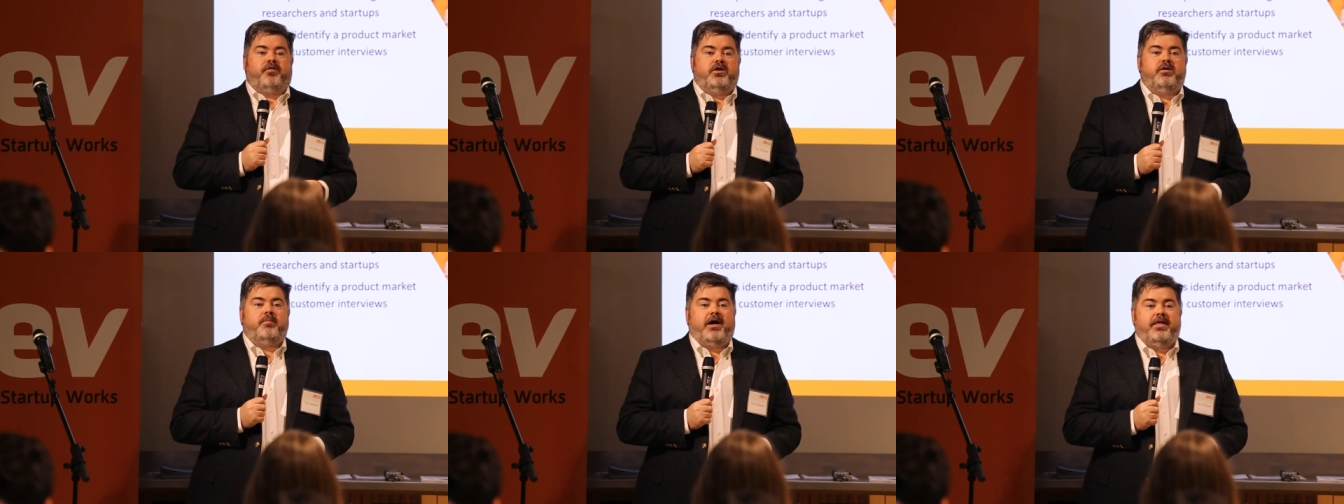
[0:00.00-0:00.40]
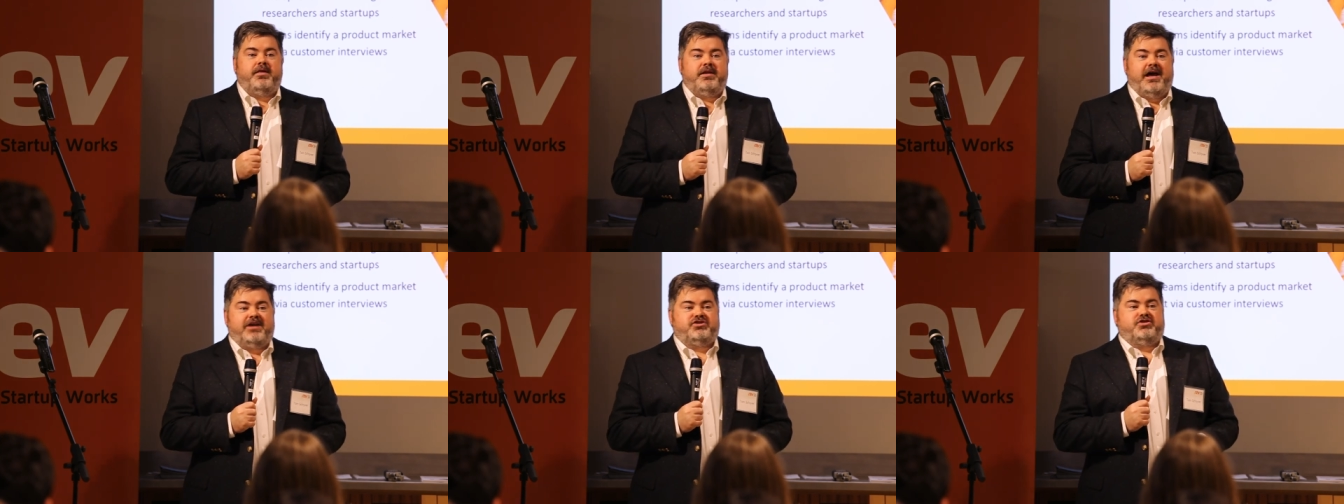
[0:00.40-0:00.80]
funded by the
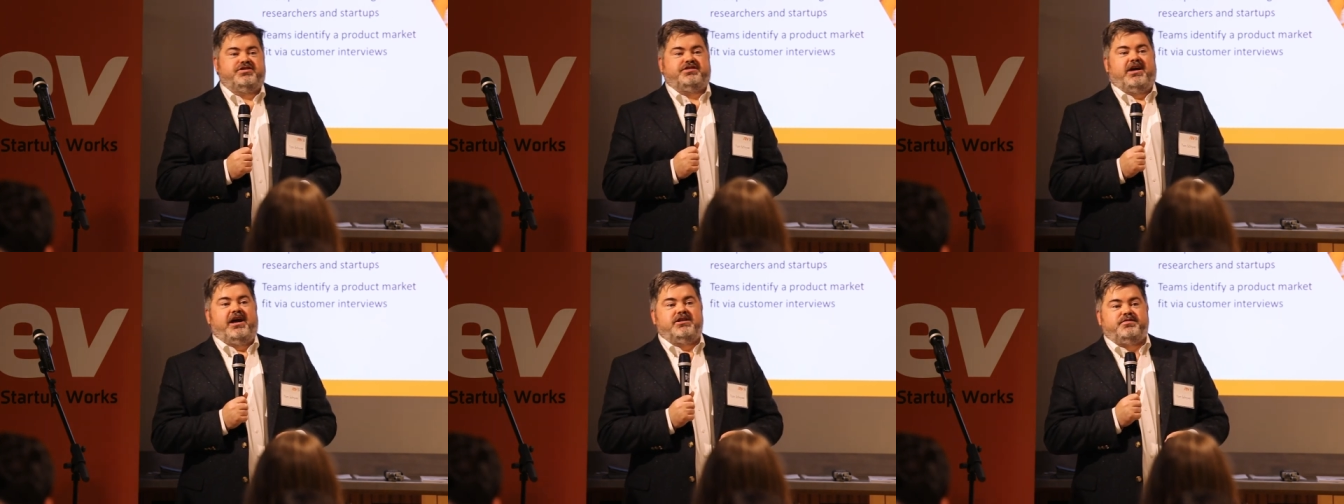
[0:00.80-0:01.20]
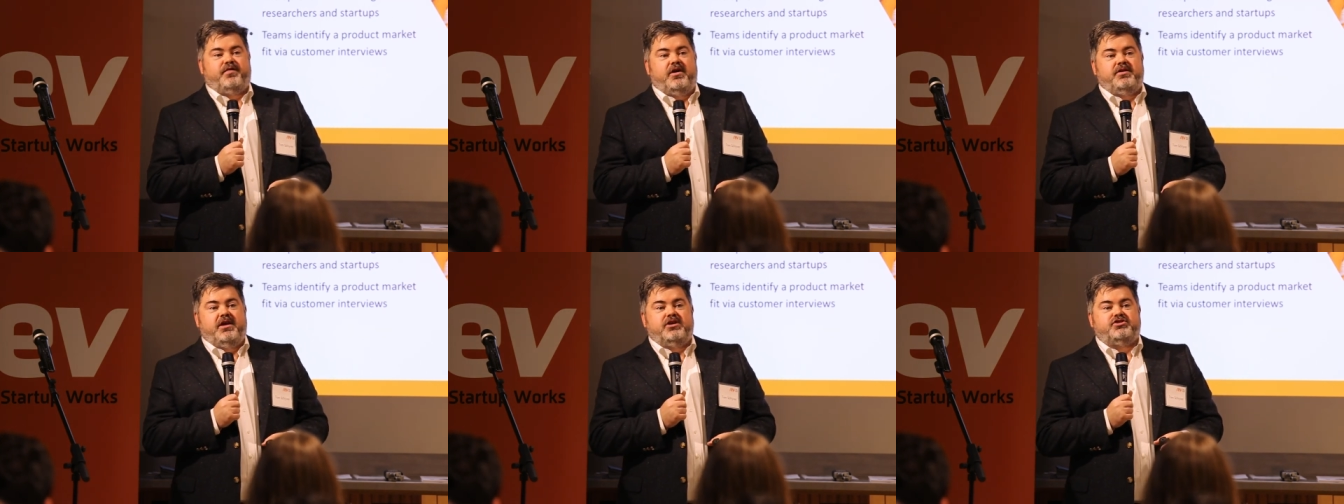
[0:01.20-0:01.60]
National Science
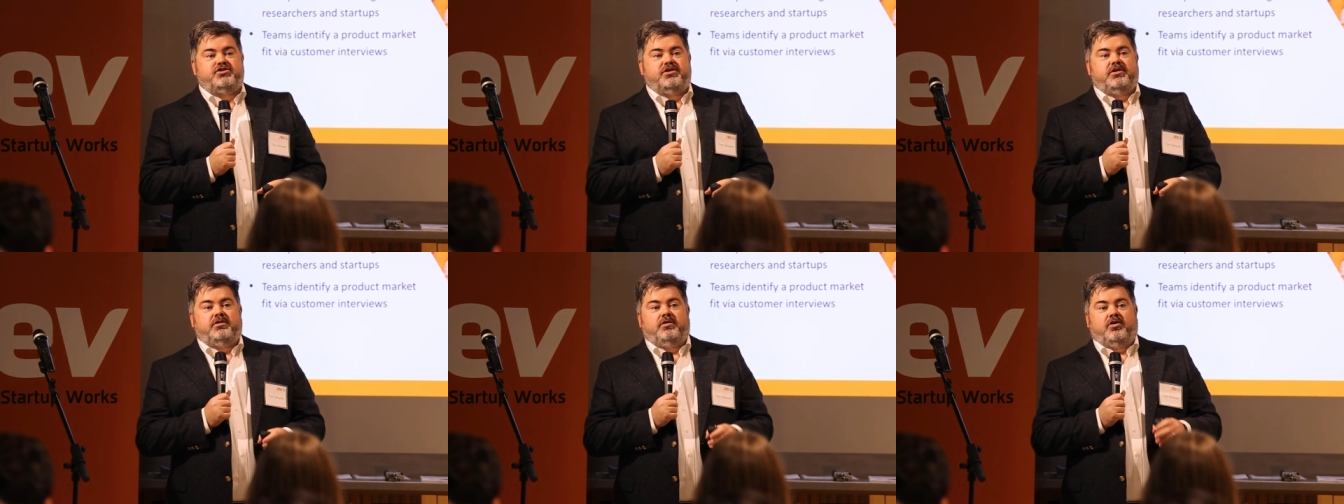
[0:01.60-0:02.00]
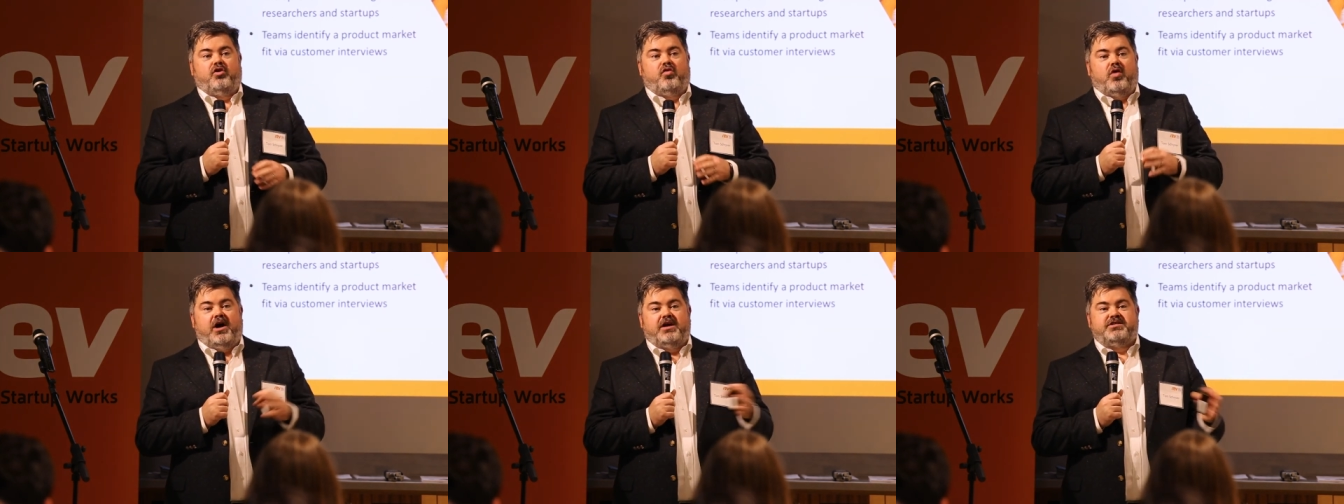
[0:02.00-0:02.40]
Foundation
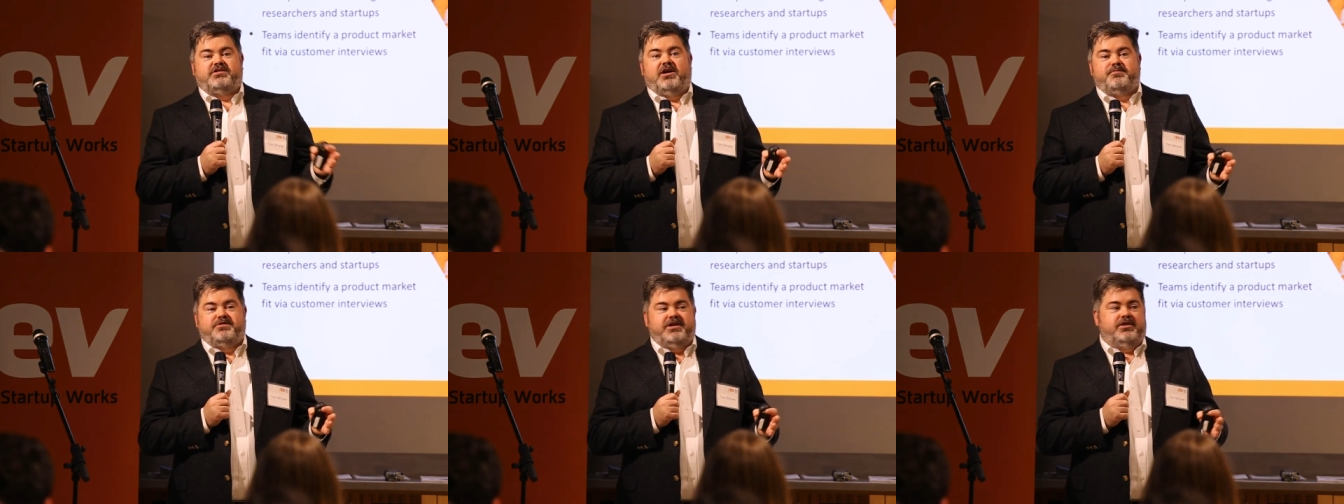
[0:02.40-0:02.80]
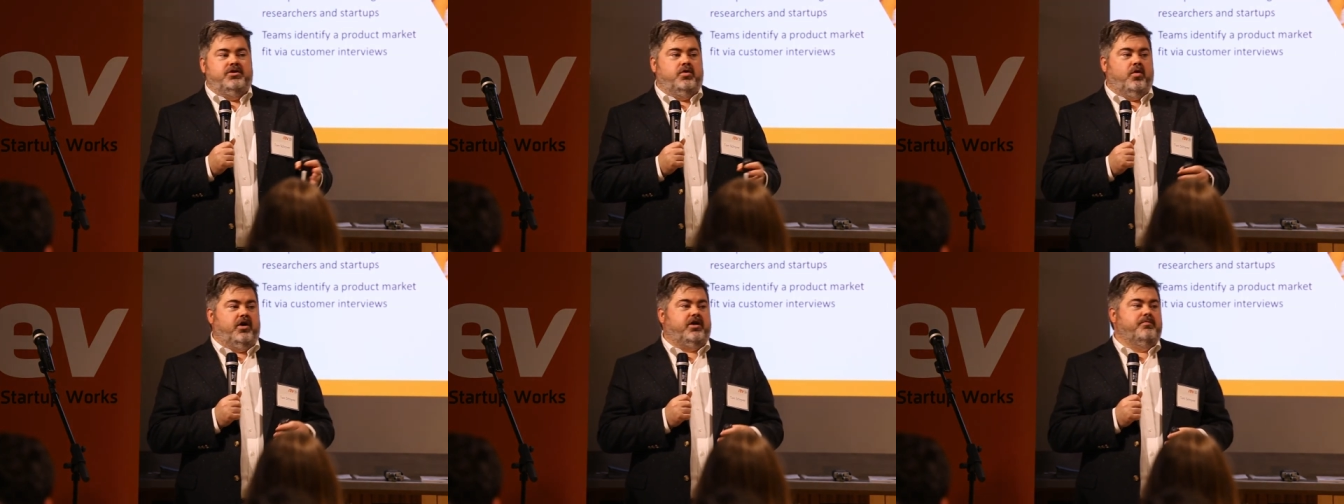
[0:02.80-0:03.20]
across upstate New
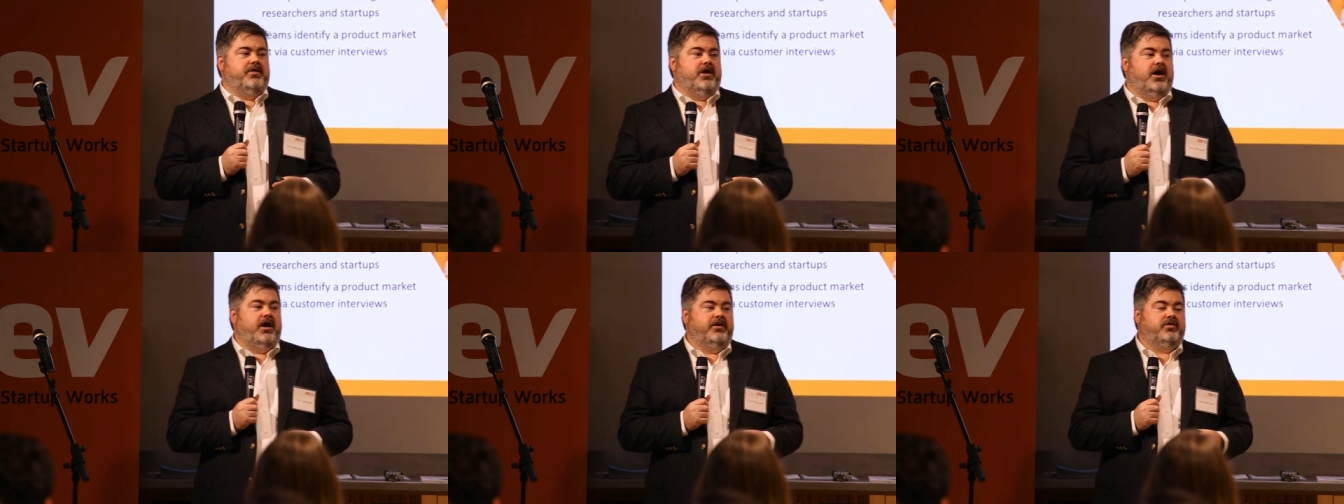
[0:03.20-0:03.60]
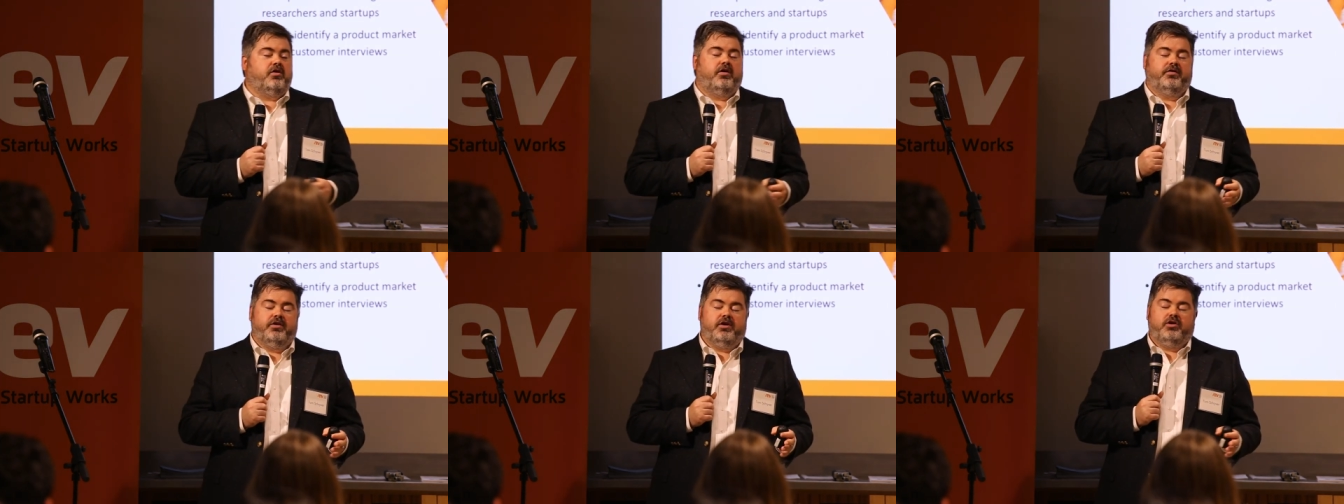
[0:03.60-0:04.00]
York and beyond
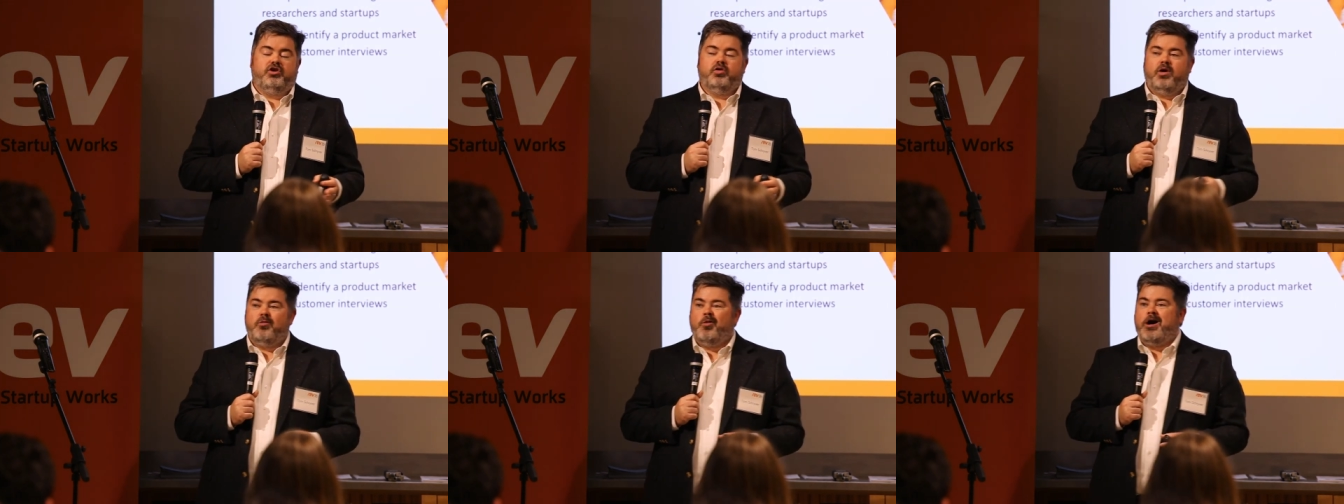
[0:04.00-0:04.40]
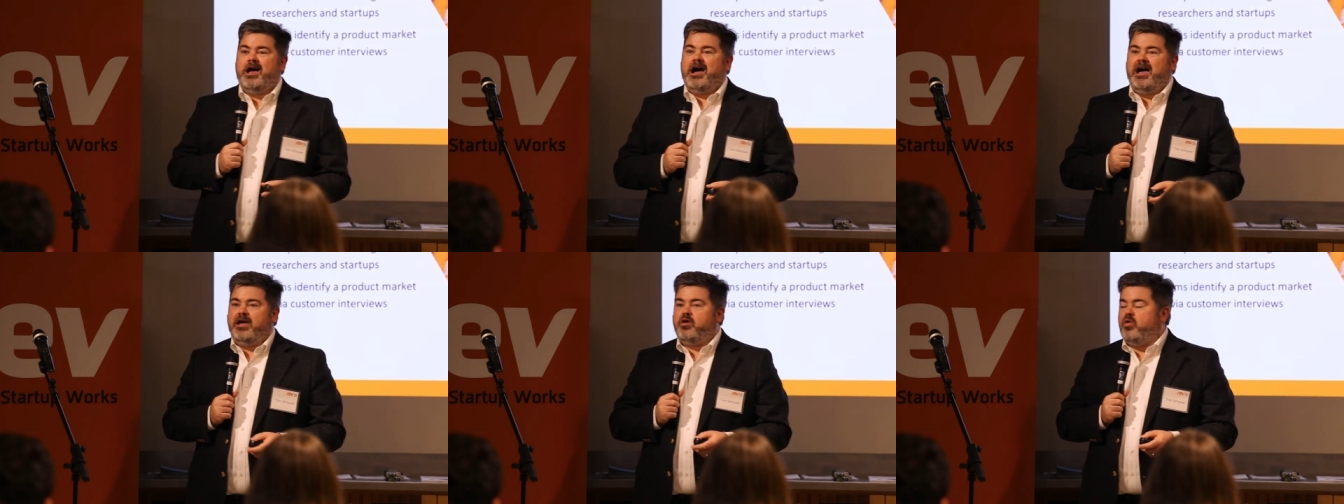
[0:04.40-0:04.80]
called the UNY
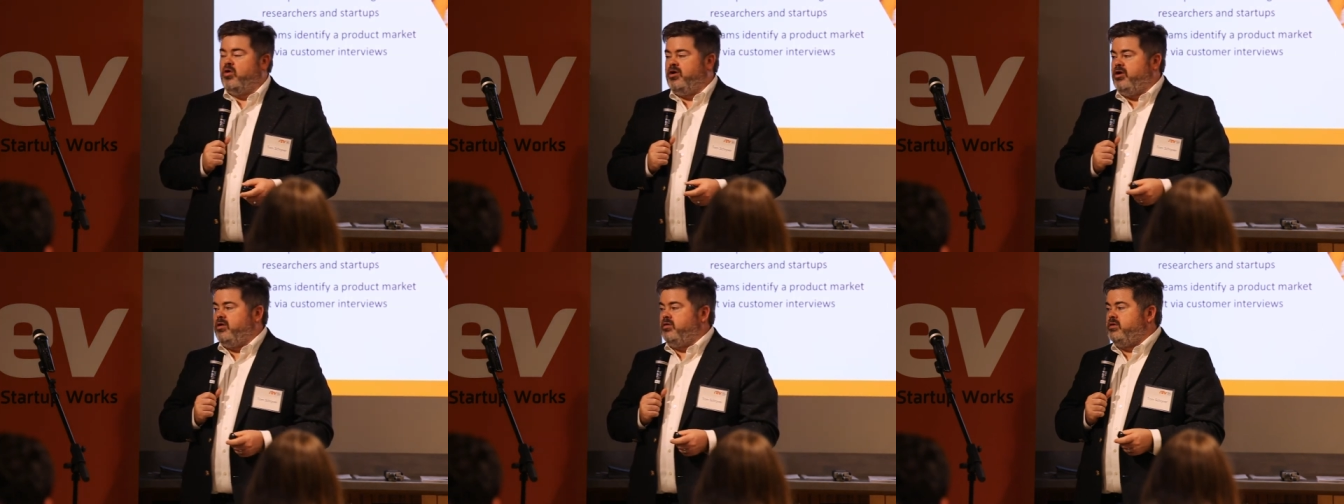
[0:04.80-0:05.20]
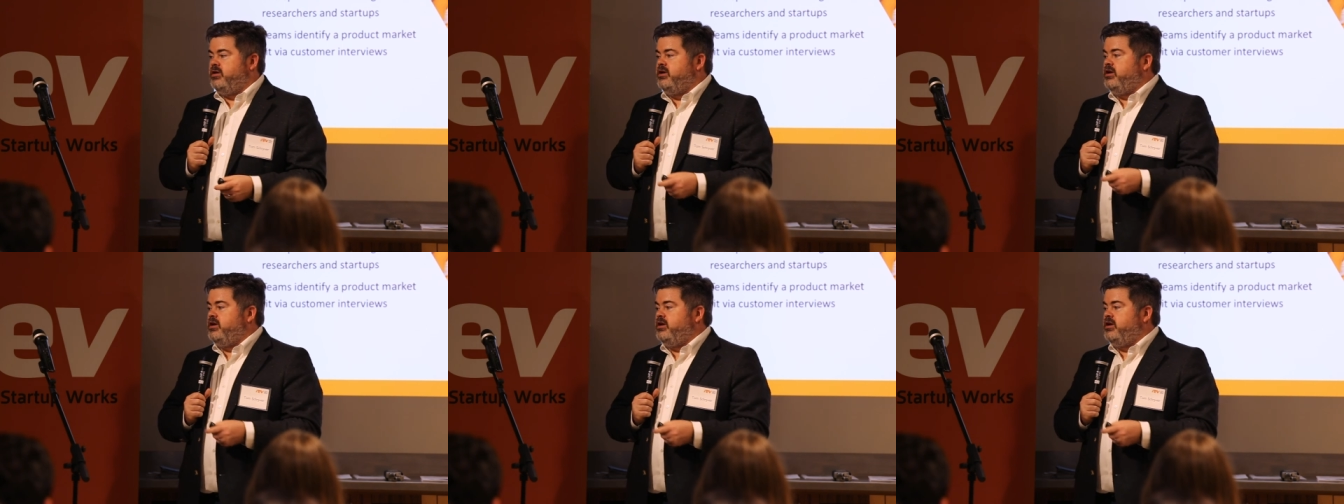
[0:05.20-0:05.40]
I-Corps node,